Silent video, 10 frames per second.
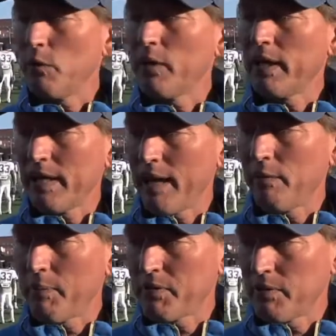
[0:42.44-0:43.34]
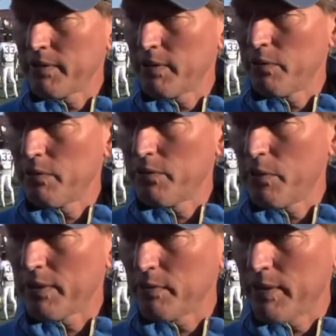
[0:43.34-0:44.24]
And we'll get a lot of reps the,
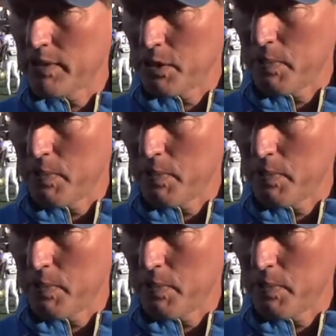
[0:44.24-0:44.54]
throughout the rest of